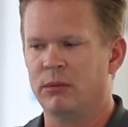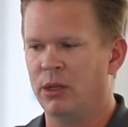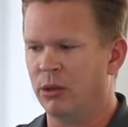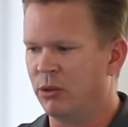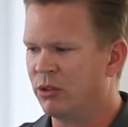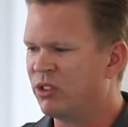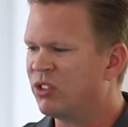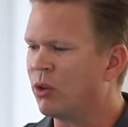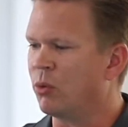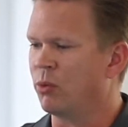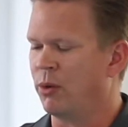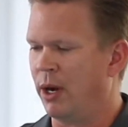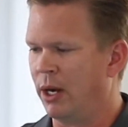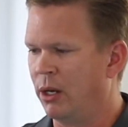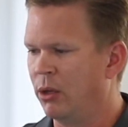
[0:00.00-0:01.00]
just a
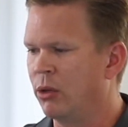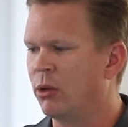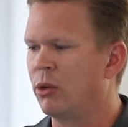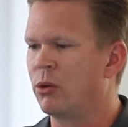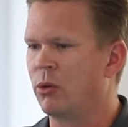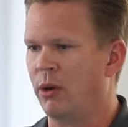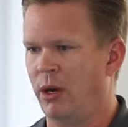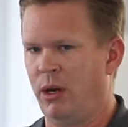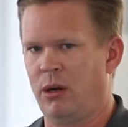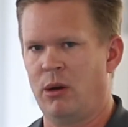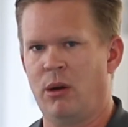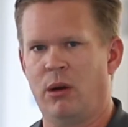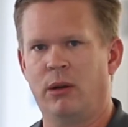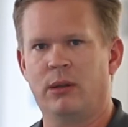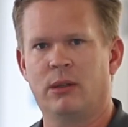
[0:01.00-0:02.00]
regular credit
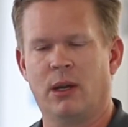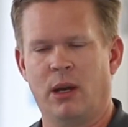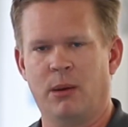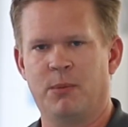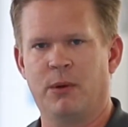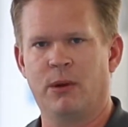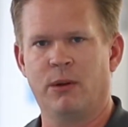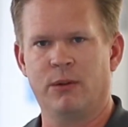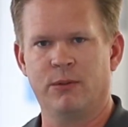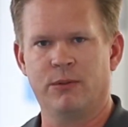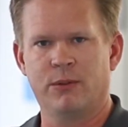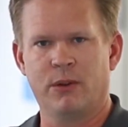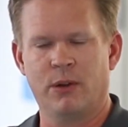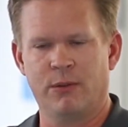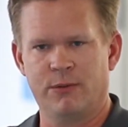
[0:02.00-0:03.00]
card type
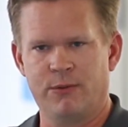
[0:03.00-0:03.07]
of